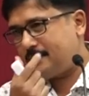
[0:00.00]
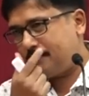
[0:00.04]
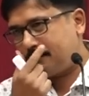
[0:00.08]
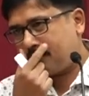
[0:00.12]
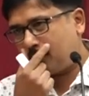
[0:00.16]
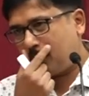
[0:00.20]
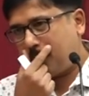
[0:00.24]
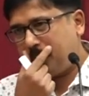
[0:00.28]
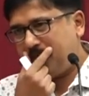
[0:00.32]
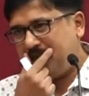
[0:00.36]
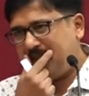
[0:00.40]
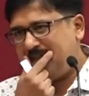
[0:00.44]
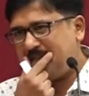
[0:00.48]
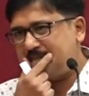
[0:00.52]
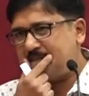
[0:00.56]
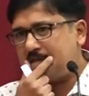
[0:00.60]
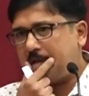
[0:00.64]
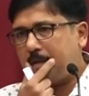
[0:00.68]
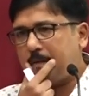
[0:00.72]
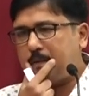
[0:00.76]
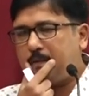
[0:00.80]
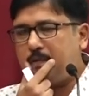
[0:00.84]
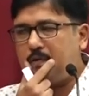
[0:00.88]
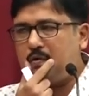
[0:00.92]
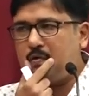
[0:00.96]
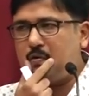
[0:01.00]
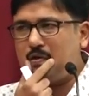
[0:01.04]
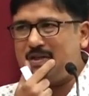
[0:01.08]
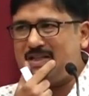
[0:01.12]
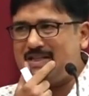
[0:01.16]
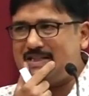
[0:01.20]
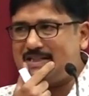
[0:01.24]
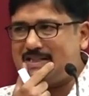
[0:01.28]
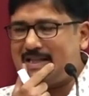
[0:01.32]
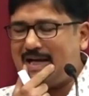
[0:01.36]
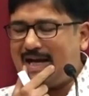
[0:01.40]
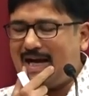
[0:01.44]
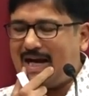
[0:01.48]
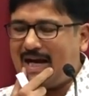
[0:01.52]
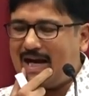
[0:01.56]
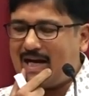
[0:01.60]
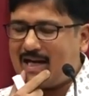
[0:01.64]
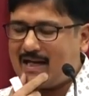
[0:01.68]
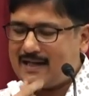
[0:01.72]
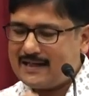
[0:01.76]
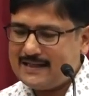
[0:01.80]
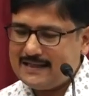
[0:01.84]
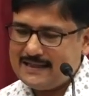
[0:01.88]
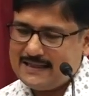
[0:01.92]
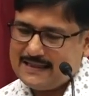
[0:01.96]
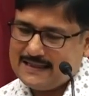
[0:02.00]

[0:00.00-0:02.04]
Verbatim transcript: from each of you is that